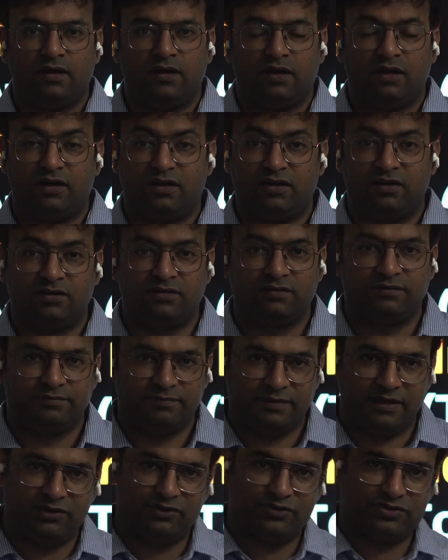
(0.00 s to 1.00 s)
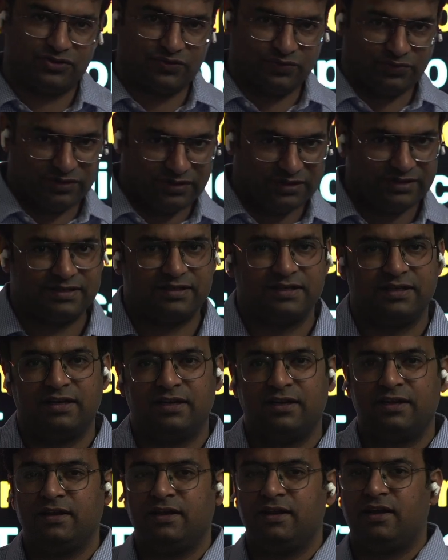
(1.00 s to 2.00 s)
Hello, students.
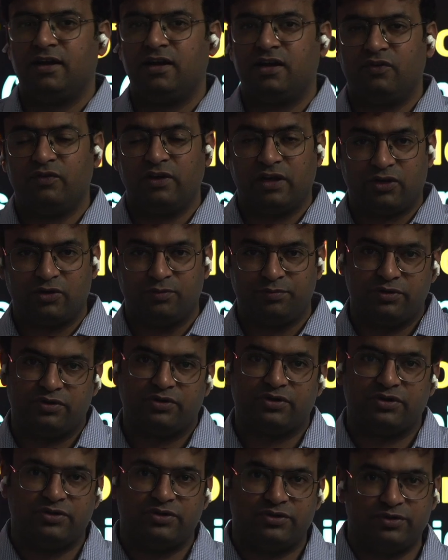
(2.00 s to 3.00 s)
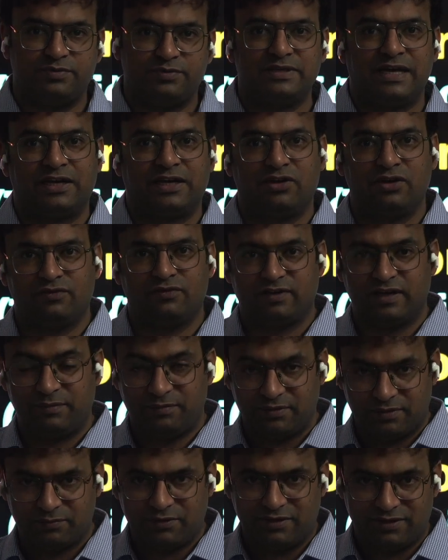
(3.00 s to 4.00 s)
Welcome to the YouTube channel of
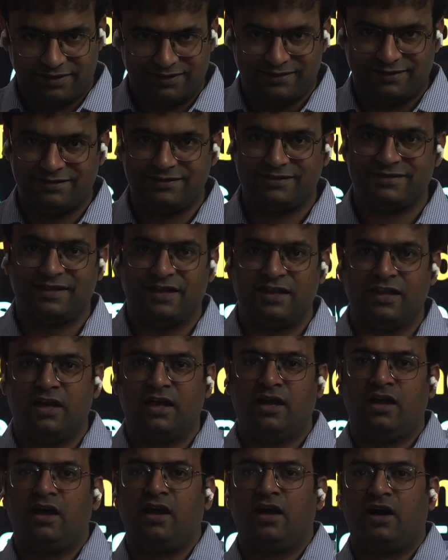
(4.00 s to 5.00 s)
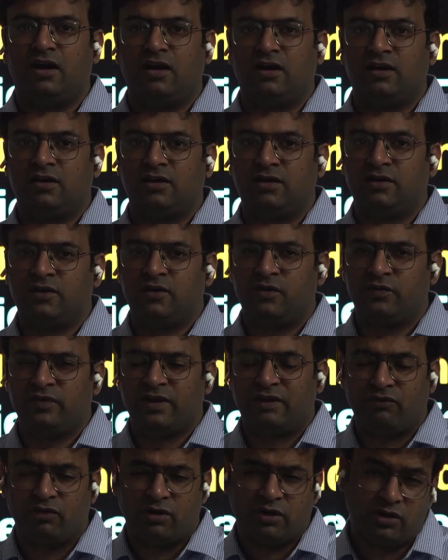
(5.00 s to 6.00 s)
IPM Careers. Uh, we
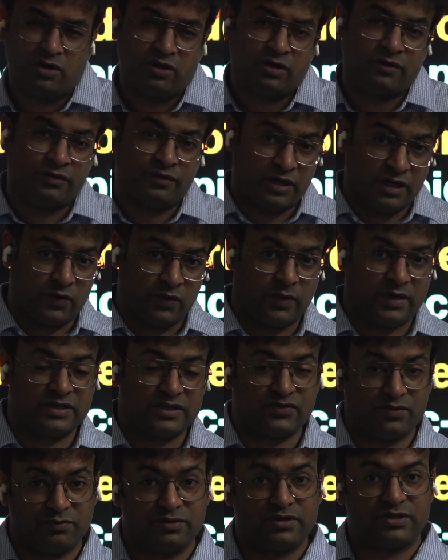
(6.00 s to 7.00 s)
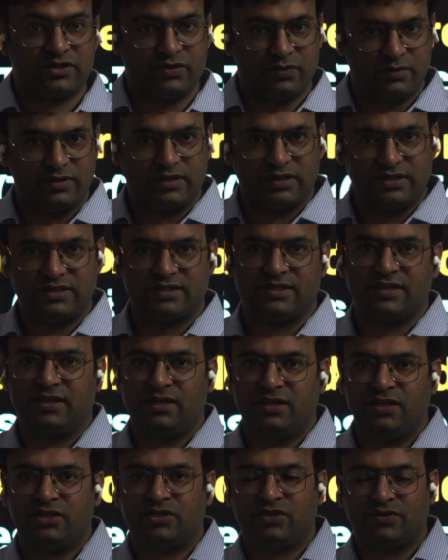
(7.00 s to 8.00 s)
have got a lot of requests from the
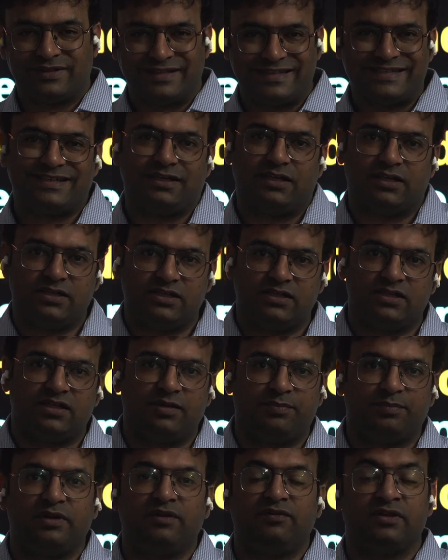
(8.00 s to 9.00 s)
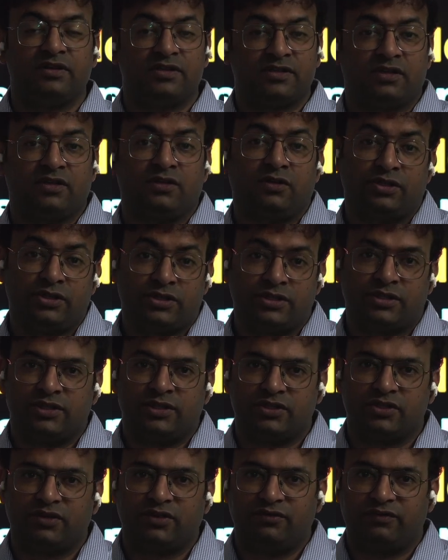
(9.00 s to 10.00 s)
students to discuss the previous year
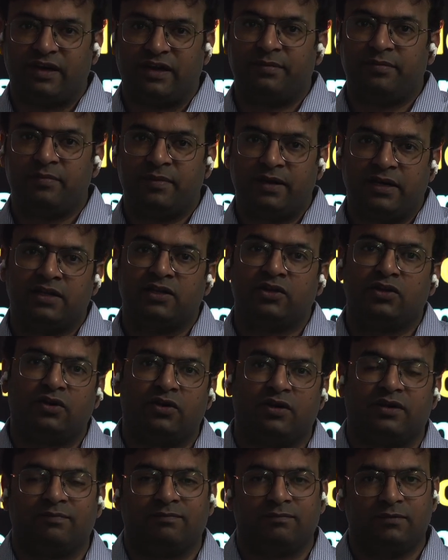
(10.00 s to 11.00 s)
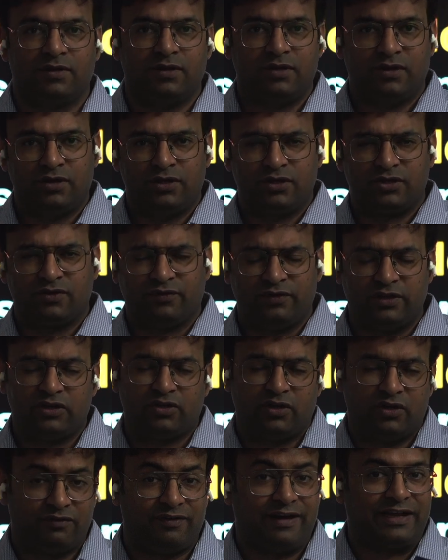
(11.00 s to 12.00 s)
questions of IPMAT Indore. So we
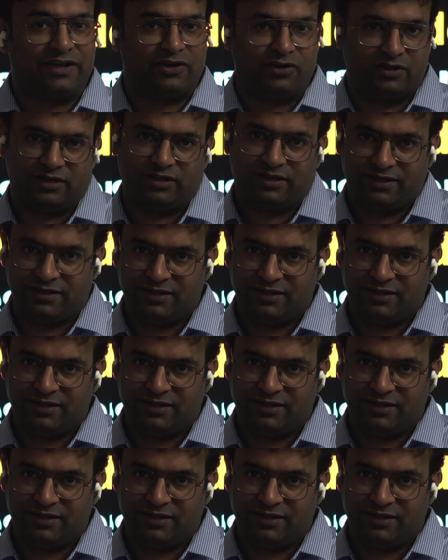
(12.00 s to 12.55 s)
thought, why not?